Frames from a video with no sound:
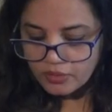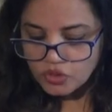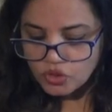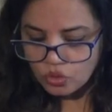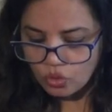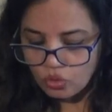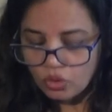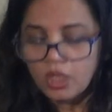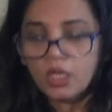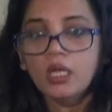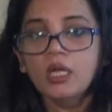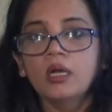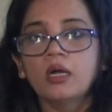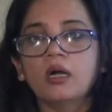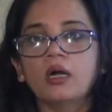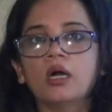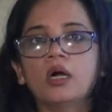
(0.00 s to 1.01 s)
So,
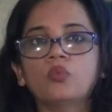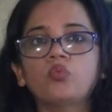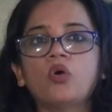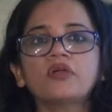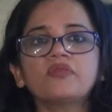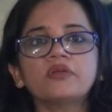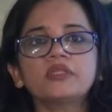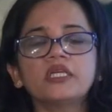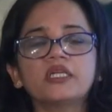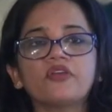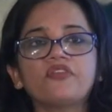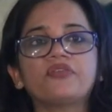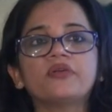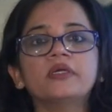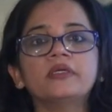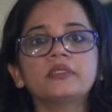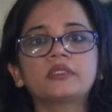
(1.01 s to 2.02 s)
what were the
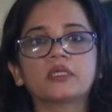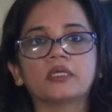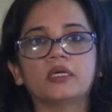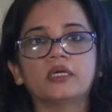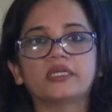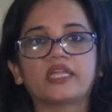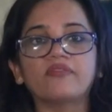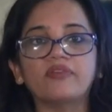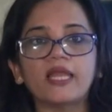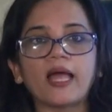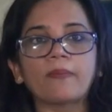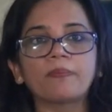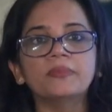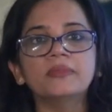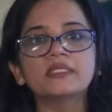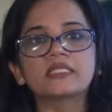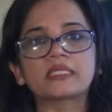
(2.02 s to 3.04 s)
different
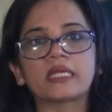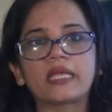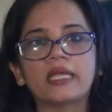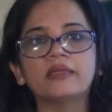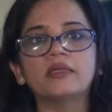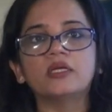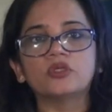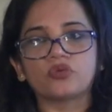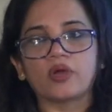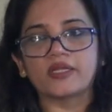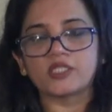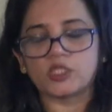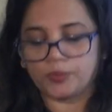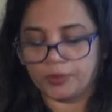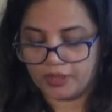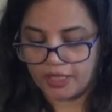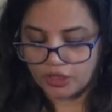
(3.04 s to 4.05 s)
developments in
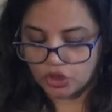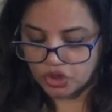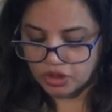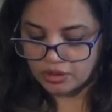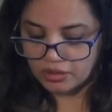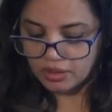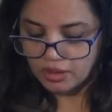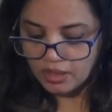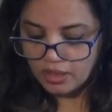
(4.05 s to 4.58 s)
transportation?